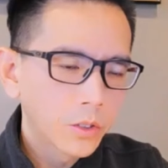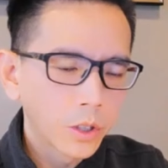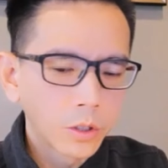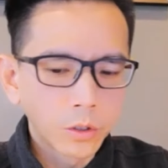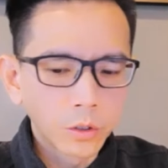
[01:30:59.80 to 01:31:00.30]

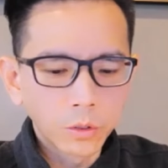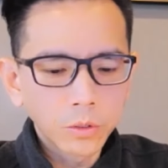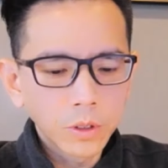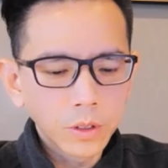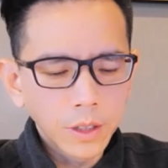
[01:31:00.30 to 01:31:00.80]

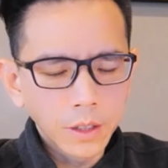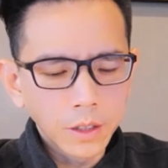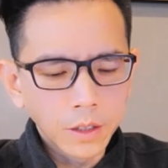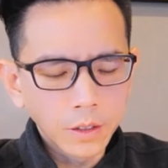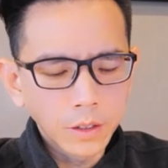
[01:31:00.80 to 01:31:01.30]
So
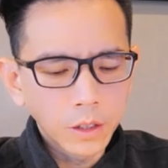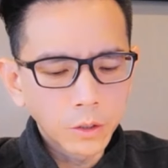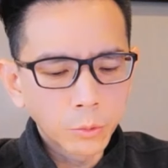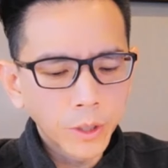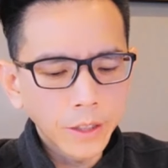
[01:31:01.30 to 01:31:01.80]

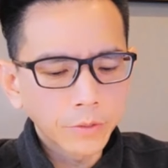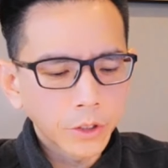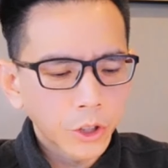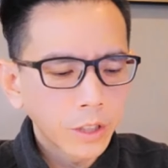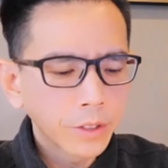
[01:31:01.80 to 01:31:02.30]
our rate
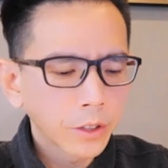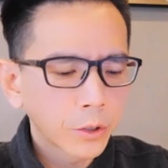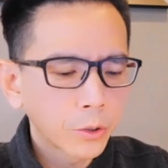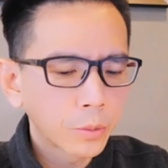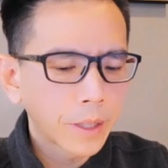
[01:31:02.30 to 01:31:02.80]
of achieving
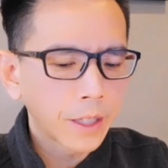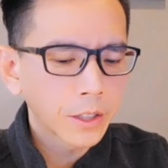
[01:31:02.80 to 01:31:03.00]
cure